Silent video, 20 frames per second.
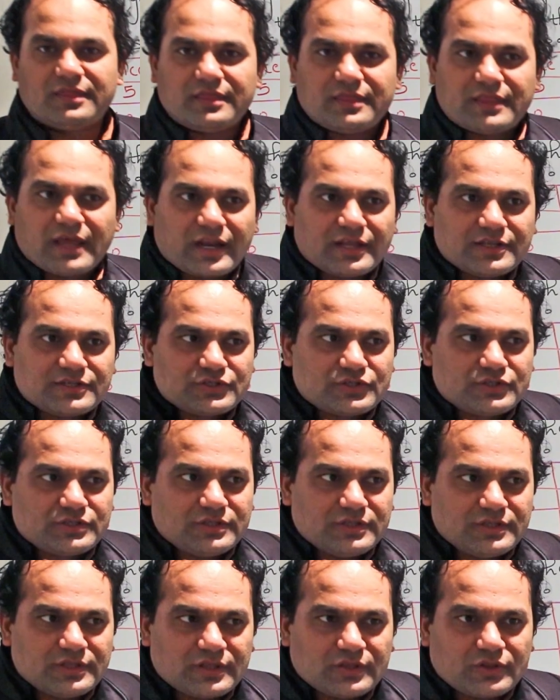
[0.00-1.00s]
There is
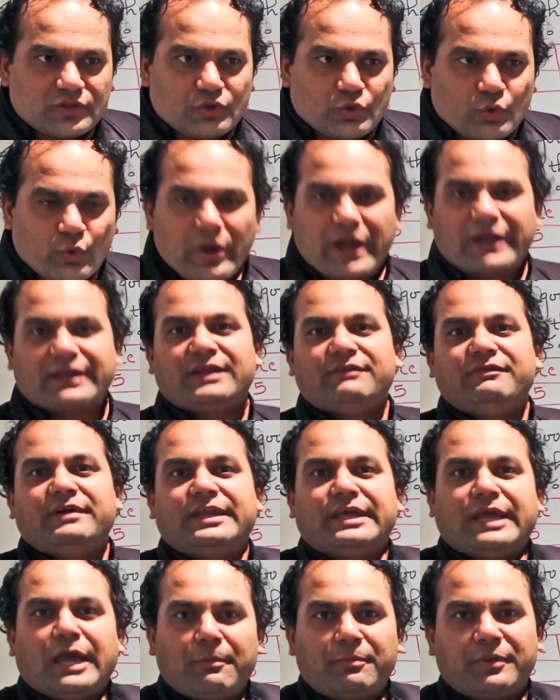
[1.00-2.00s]
no
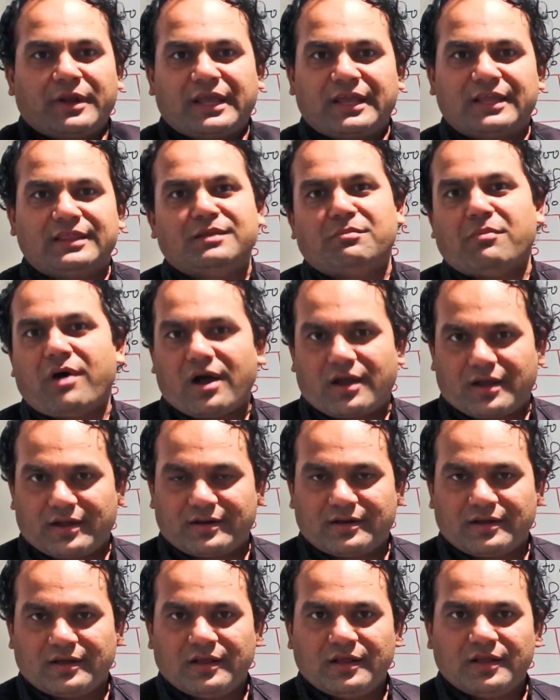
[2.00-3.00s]
activity happening in the
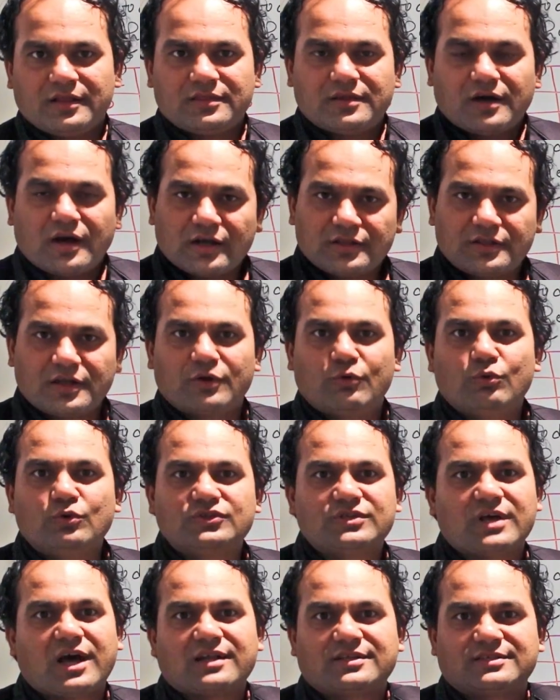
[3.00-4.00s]
market. The other
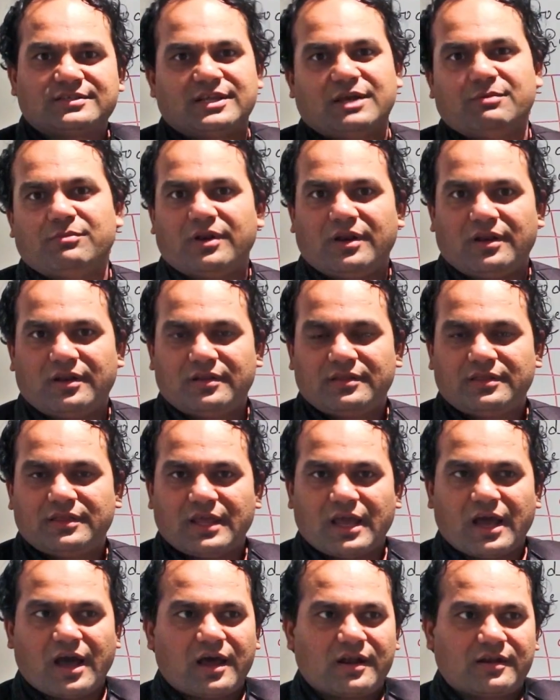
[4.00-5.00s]
goods are stable.
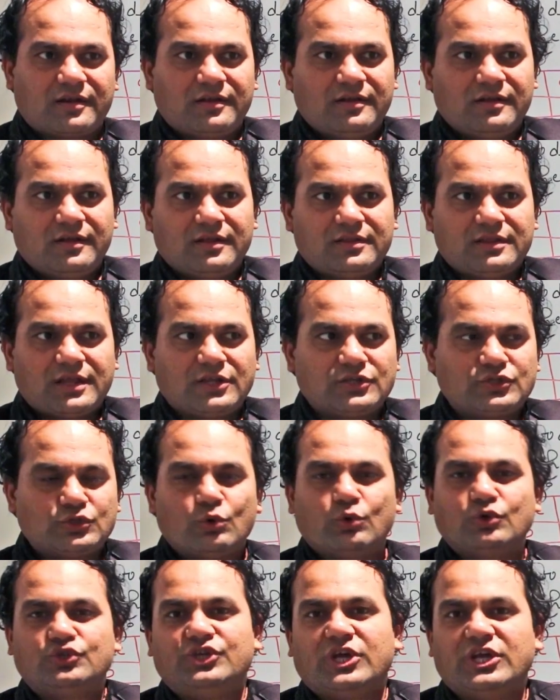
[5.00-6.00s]
There is
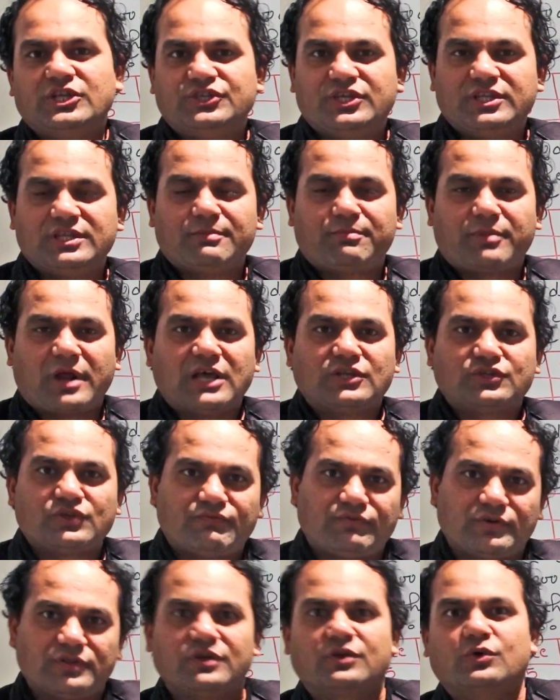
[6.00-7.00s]
no change in the price
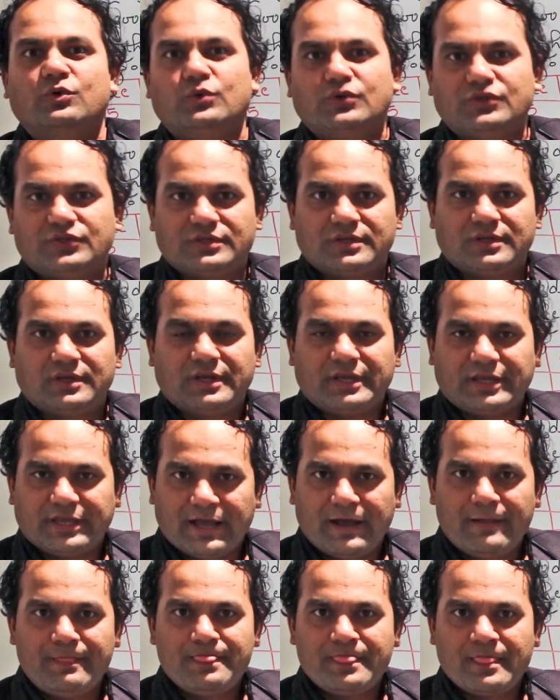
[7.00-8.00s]
of other goods.
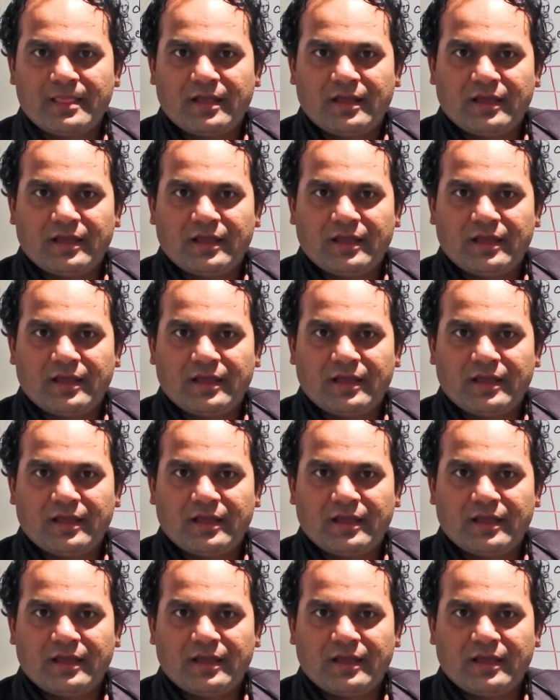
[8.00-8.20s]
Yeah.